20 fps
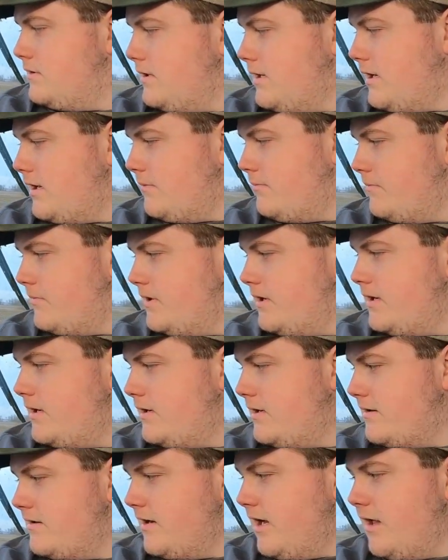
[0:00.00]

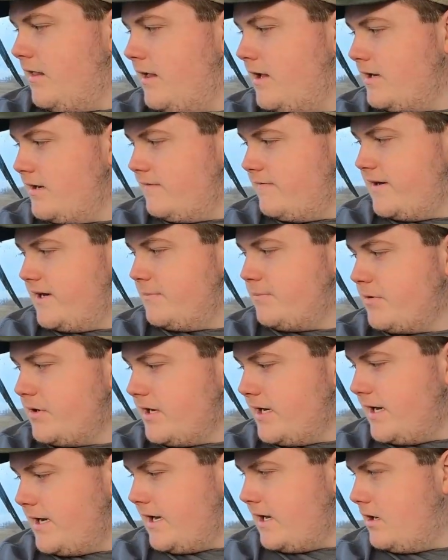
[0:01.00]
it's not letting the
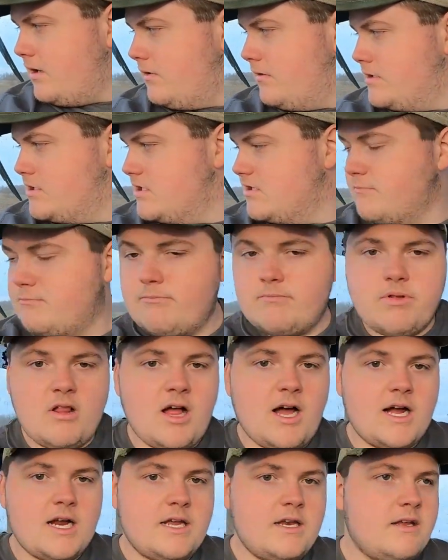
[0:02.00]
vapor get out, which is
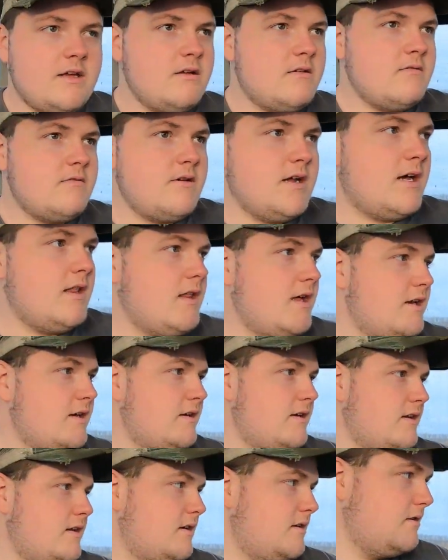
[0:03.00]
blocking it, not
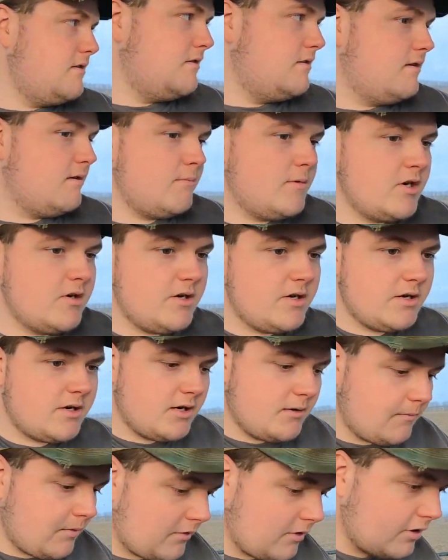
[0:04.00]
letting the ammonia
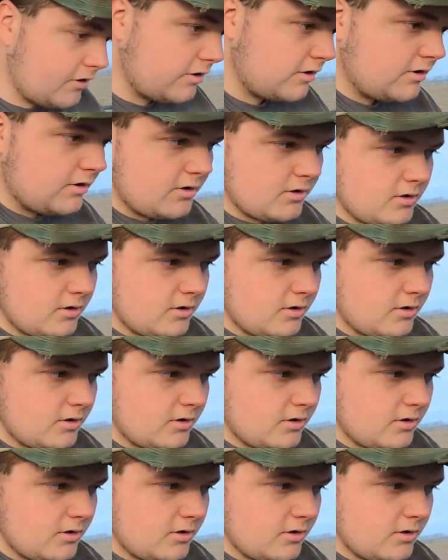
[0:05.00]
come through.